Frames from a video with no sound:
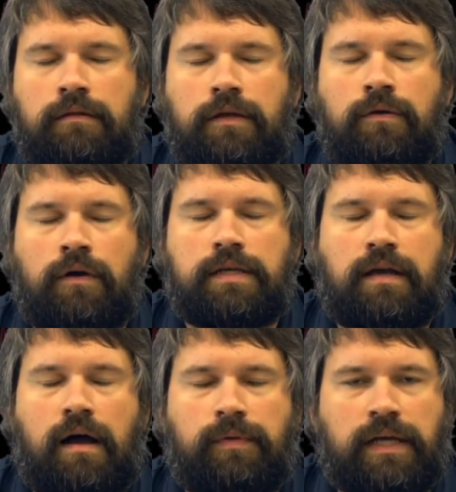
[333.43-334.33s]
The QRS
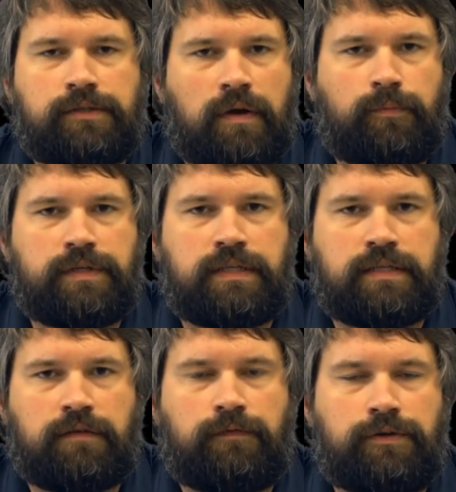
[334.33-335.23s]
complex
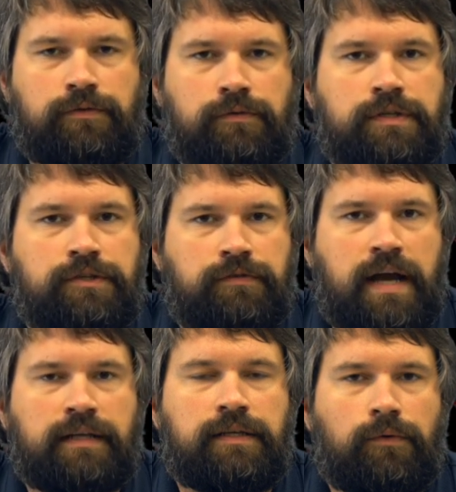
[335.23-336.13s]
represents the ventricles
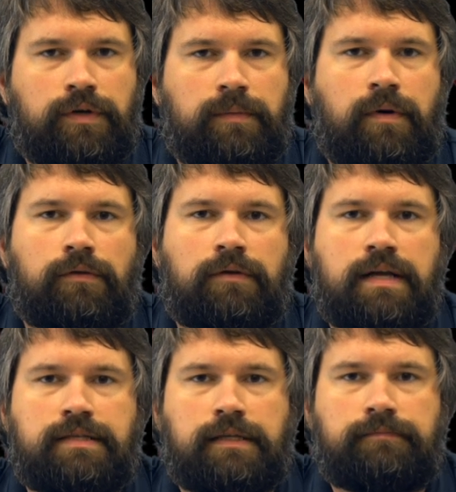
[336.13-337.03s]
contracting or
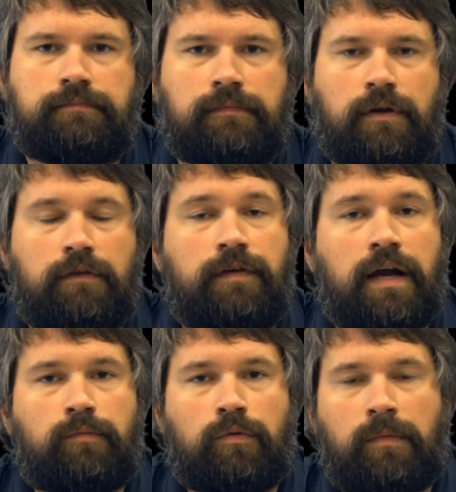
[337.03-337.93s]
depolarizing. There are
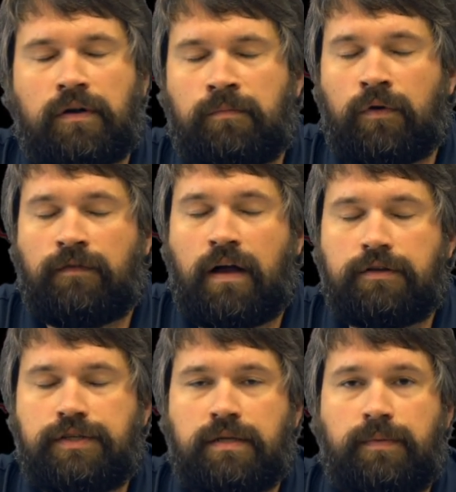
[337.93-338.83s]
variable
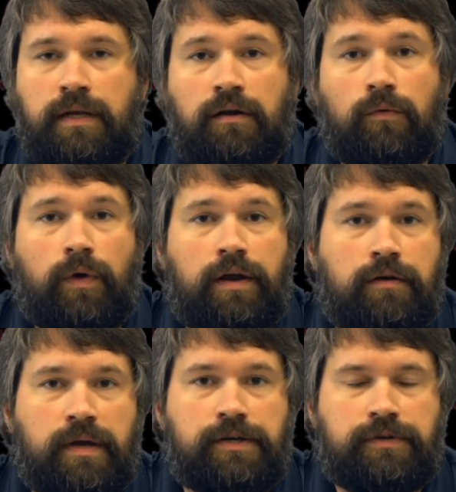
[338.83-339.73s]
morphologies depending on where
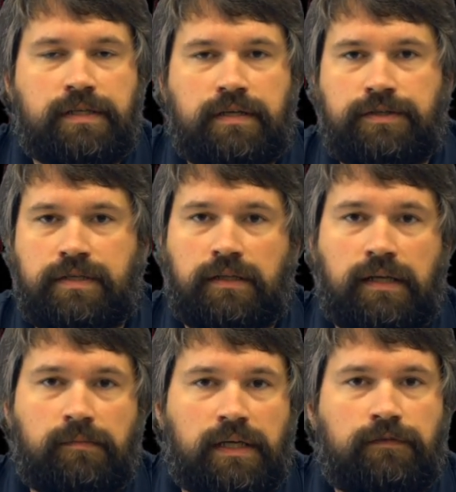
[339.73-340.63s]
you're measuring, such as a
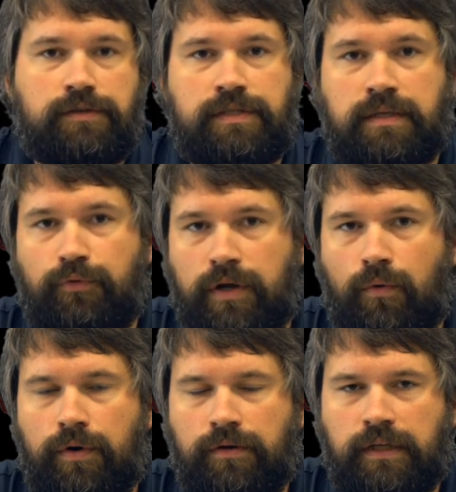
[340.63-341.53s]
limb lead versus a
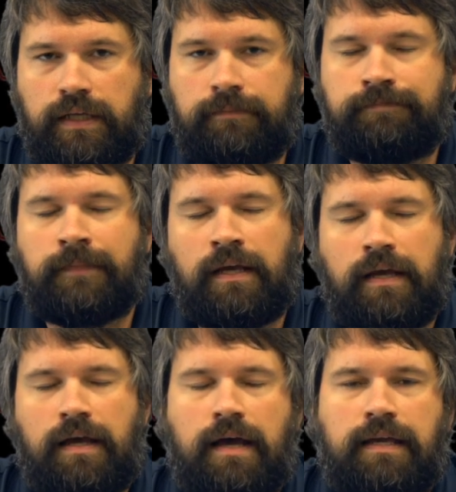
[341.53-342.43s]
precordial lead.
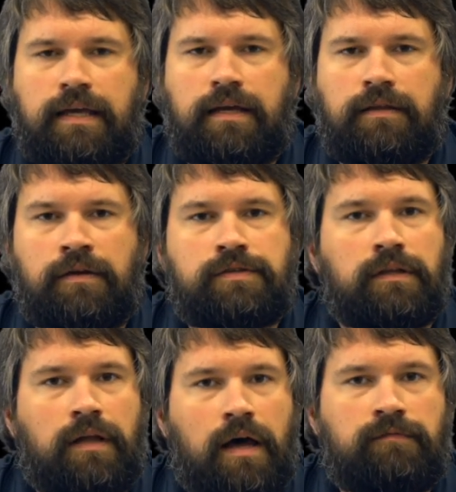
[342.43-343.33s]
Again, there's a
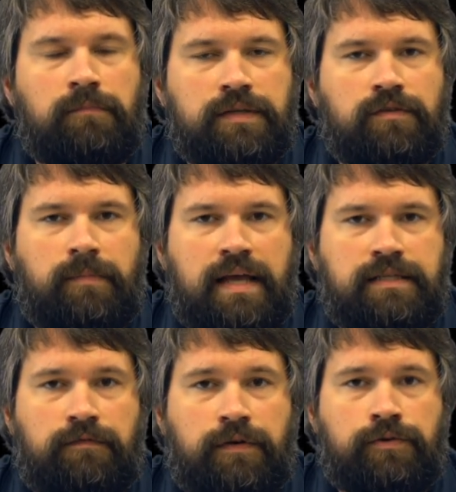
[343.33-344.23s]
lot of muscle mass
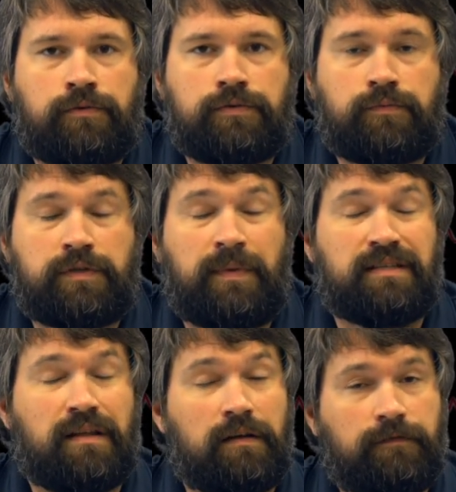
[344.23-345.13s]
in the ventricles, which means
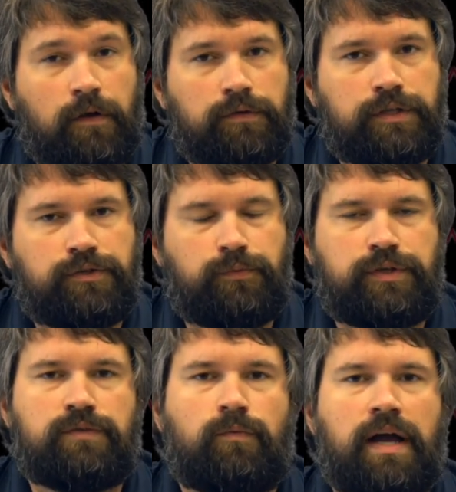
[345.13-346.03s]
a lot of voltage,
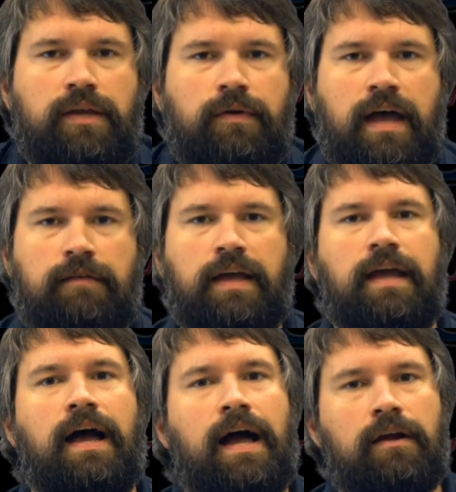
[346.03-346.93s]
which is why you have a
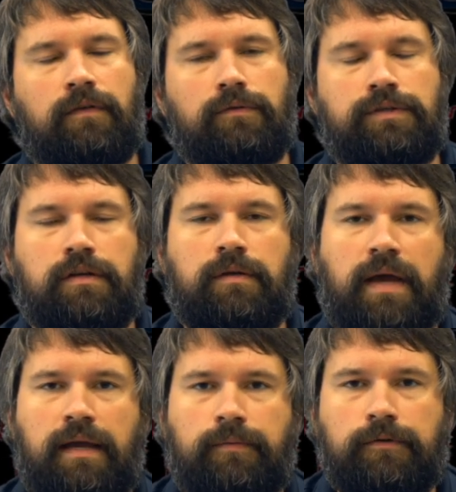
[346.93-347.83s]
higher voltage on the
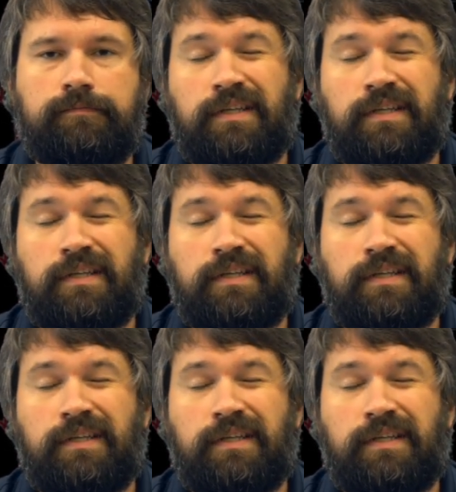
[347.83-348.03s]
paper.